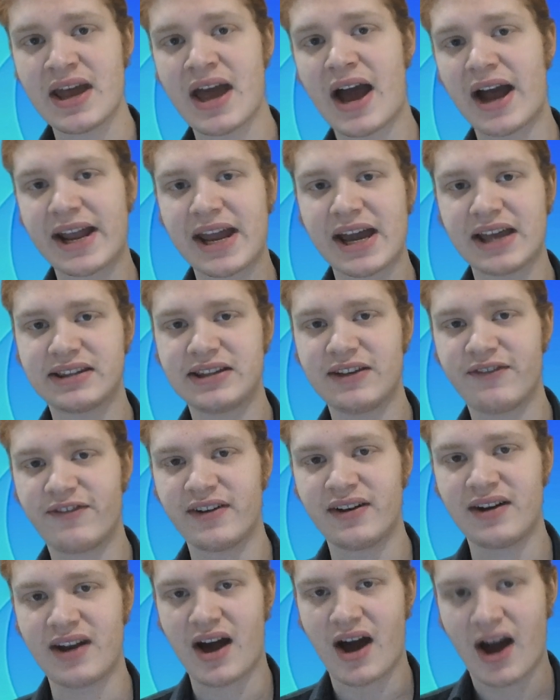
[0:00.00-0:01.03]
I guess if
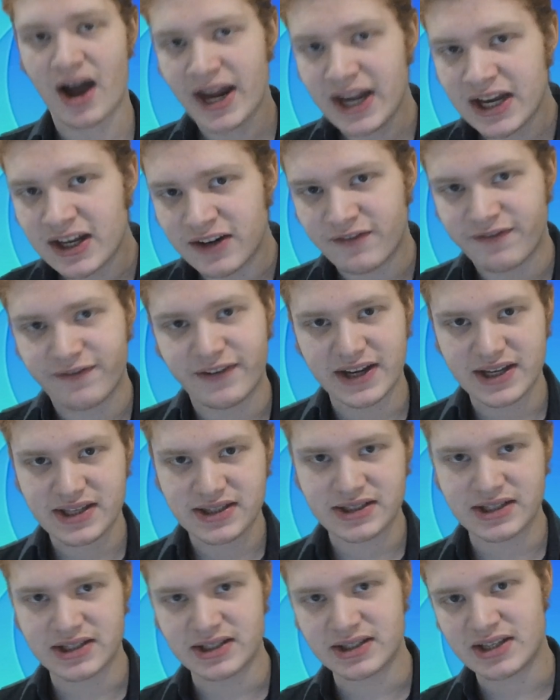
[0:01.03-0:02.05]
an iron
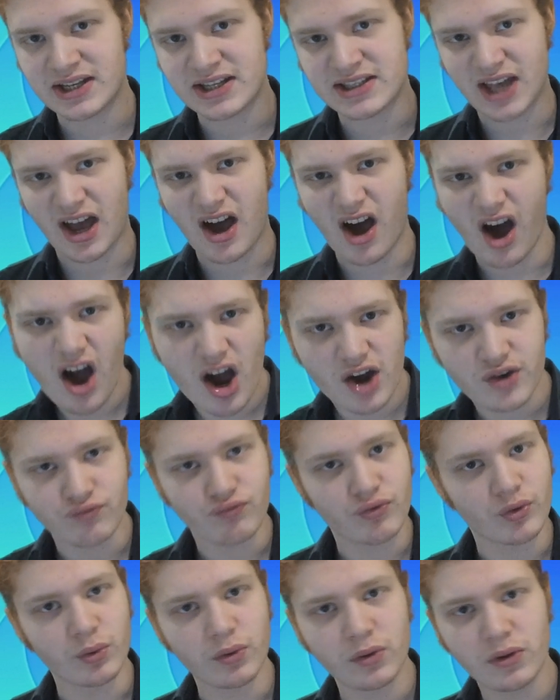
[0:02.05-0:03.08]
fist is
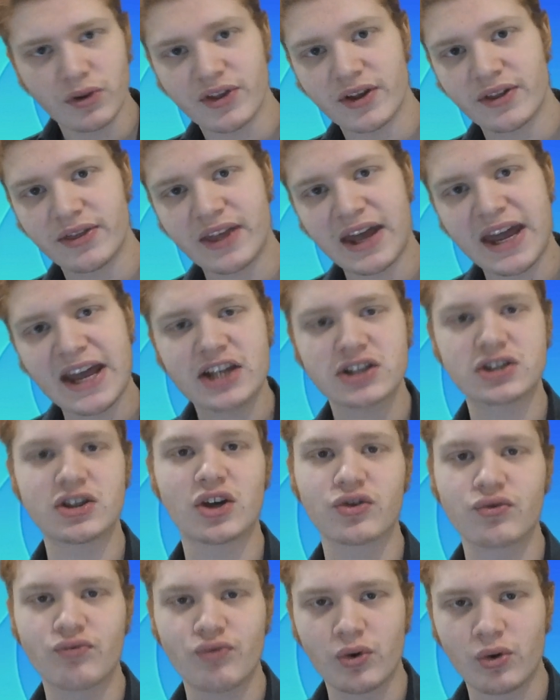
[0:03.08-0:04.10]
hard rule, then the
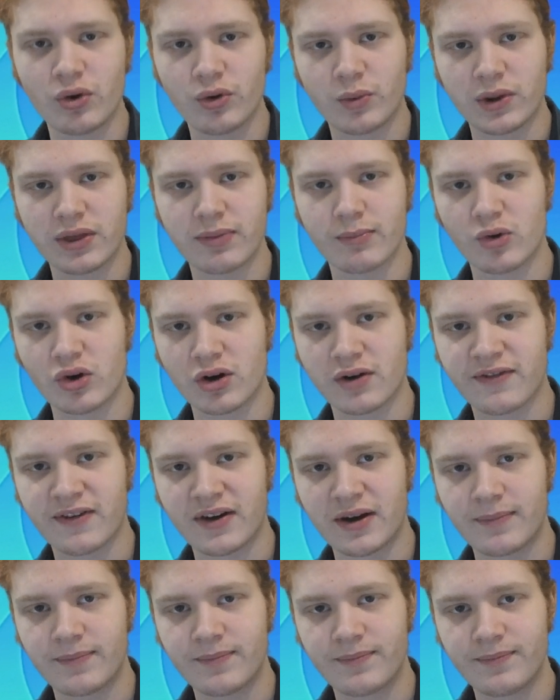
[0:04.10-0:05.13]
Hyksos ruled with more of
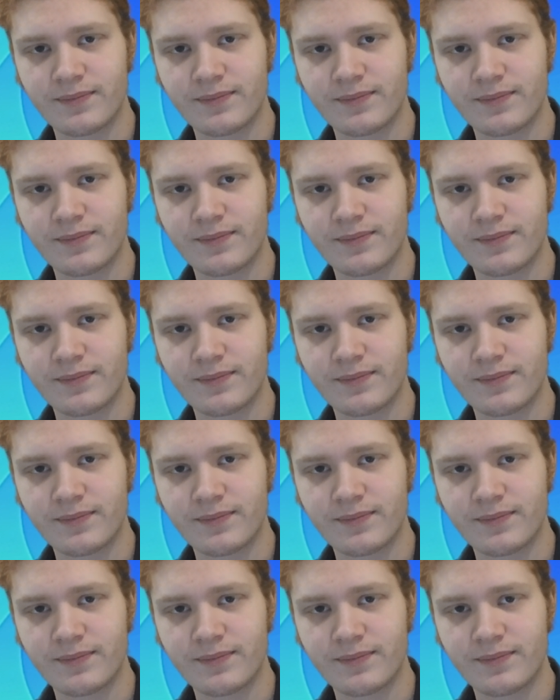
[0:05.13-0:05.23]
a